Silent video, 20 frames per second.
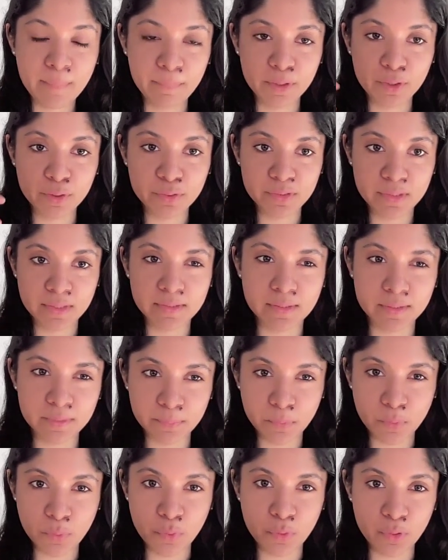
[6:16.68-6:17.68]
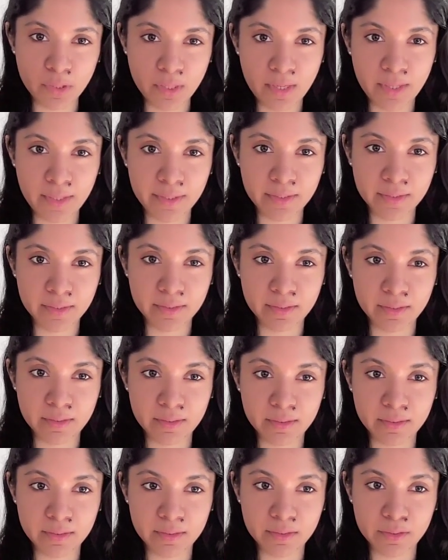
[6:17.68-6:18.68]
Because this is more like
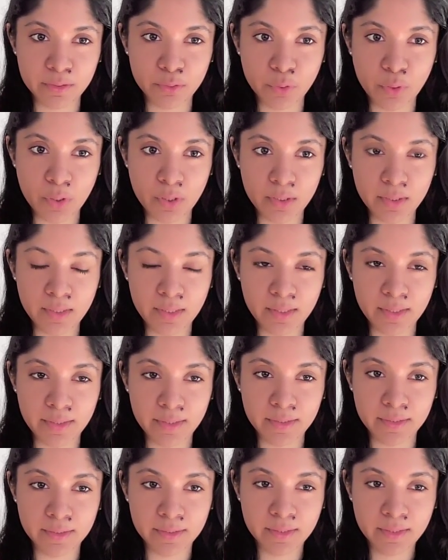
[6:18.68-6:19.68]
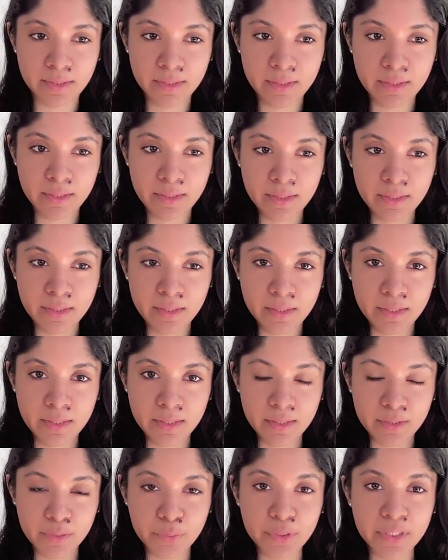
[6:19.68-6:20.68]
you are like
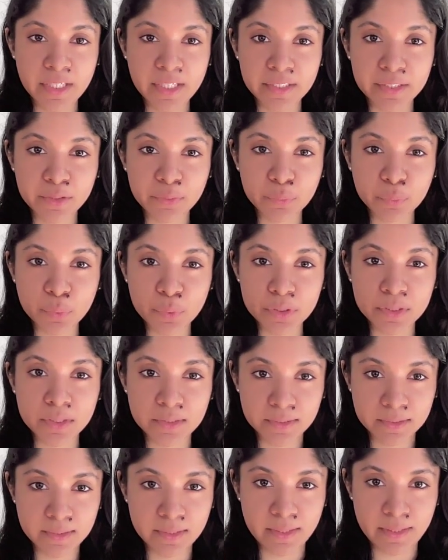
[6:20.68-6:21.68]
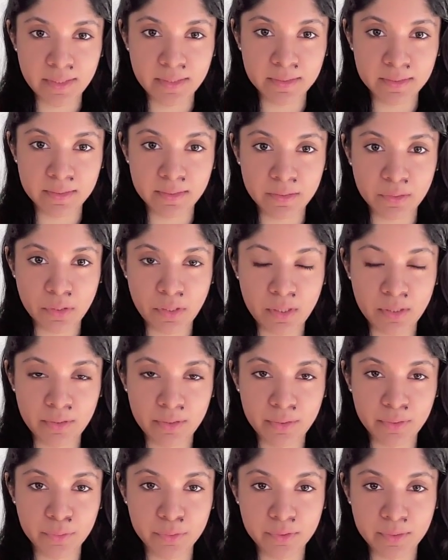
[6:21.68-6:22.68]
creating worst case
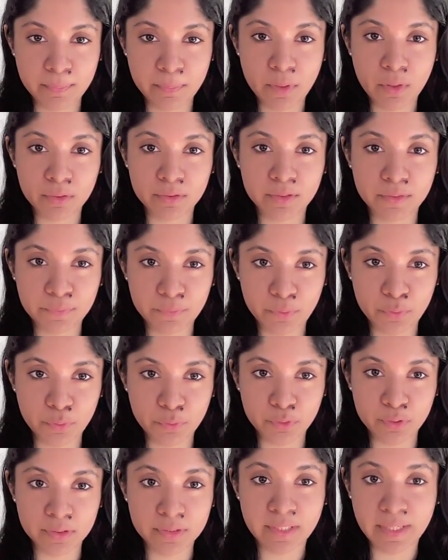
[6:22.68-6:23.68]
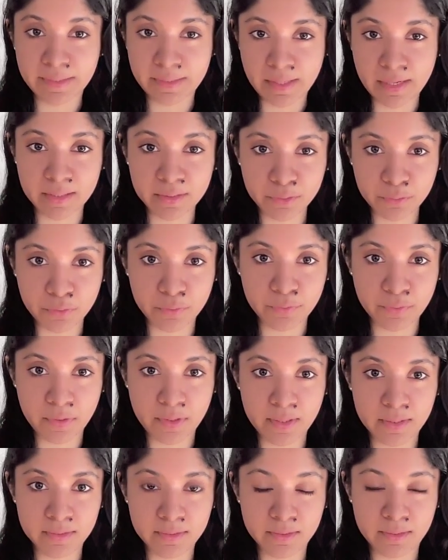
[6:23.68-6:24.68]
scenarios about the future,
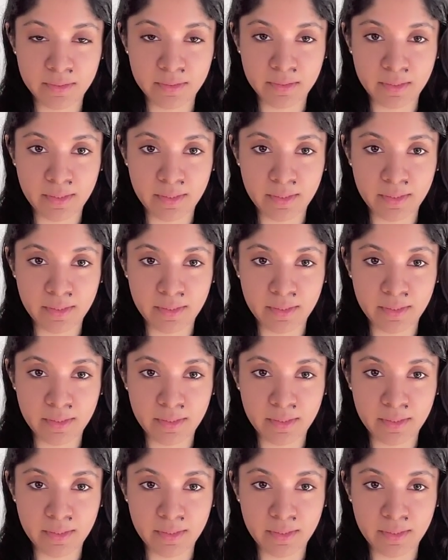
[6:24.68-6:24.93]
catastrophizing.